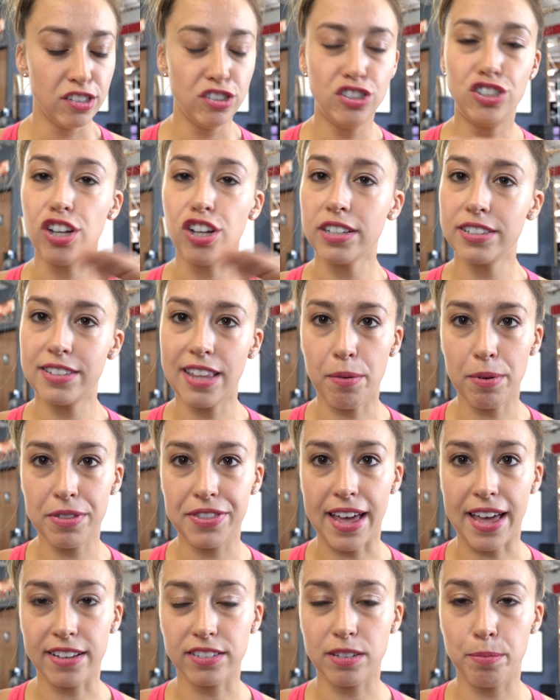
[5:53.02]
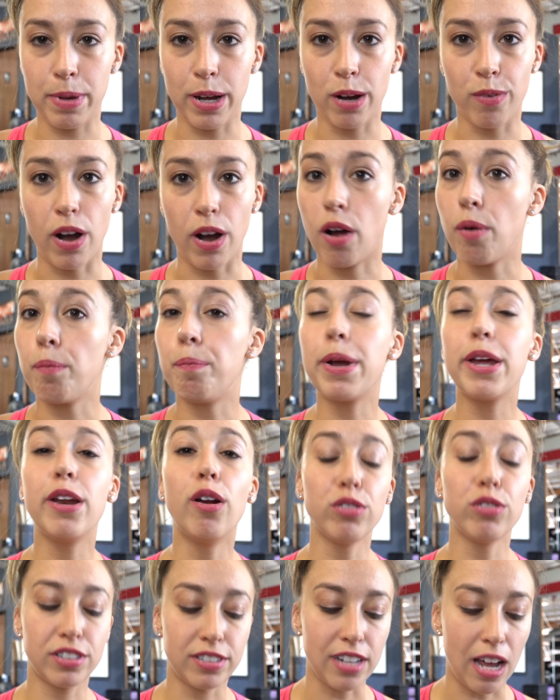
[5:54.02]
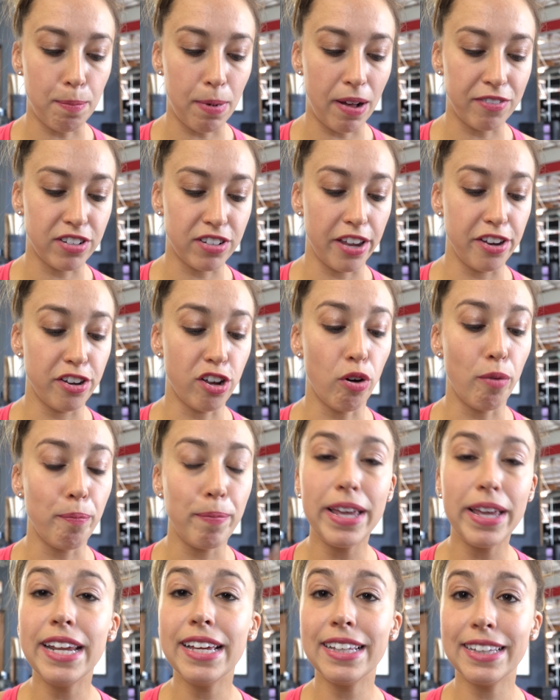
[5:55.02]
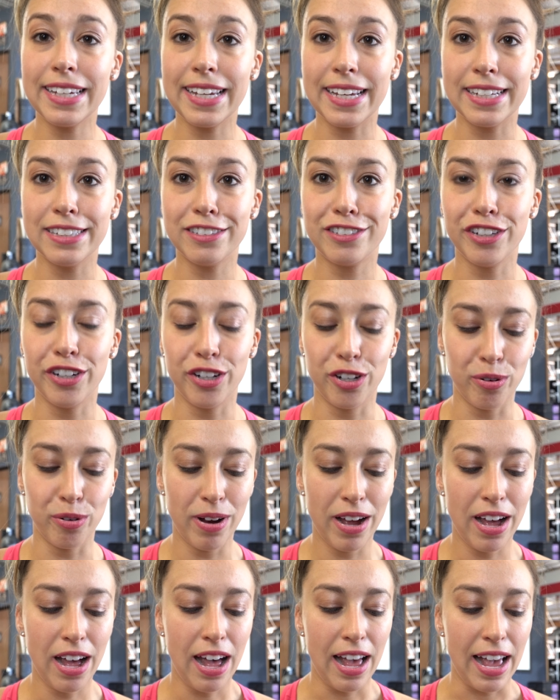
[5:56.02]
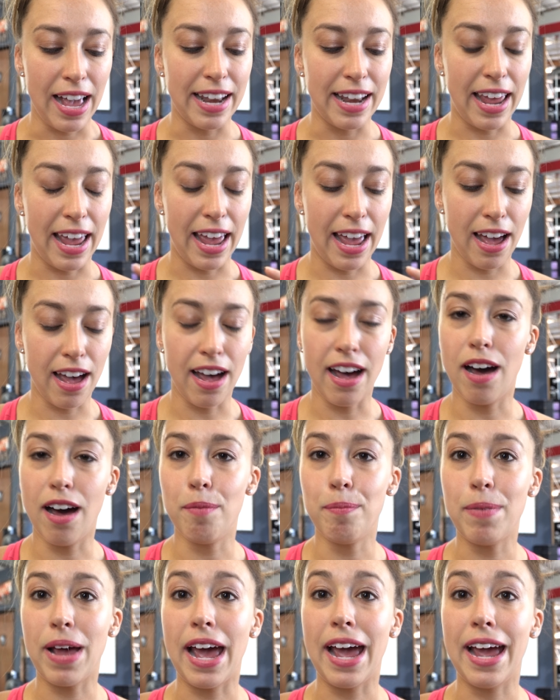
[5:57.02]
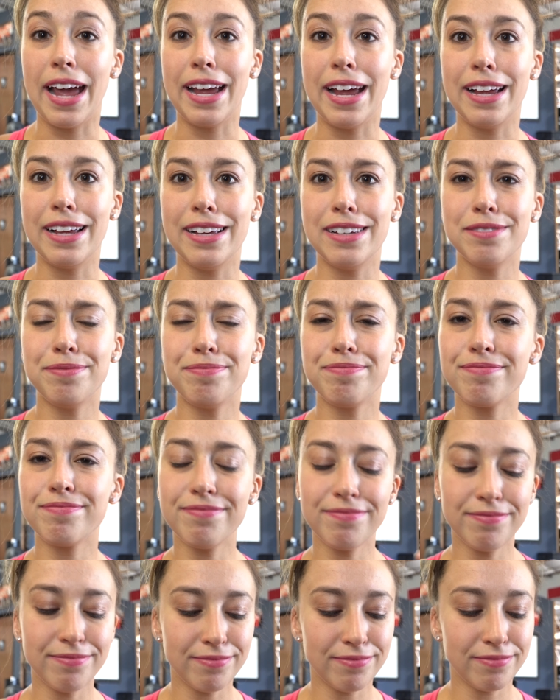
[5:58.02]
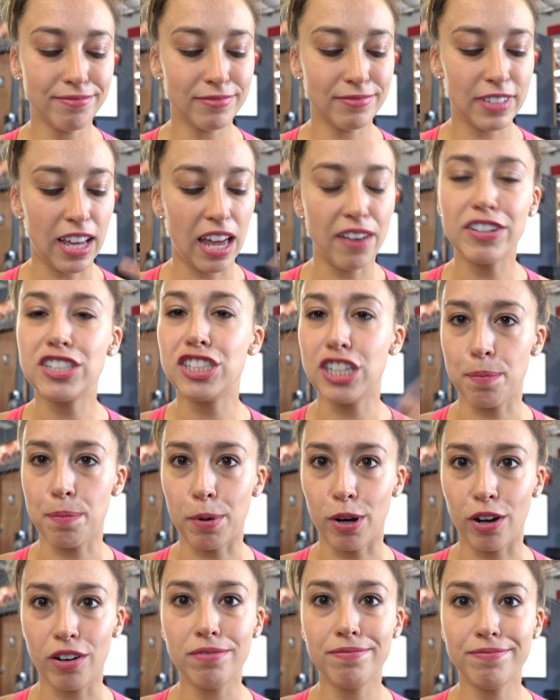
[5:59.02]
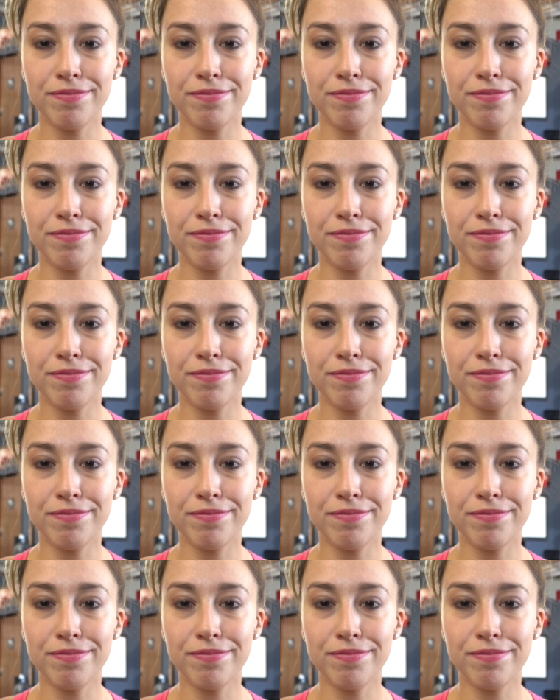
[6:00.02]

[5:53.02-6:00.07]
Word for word: Just that 1,000 meter row. But you don't stop after that, you go immediately into an, um, a mm, kind of a chipper.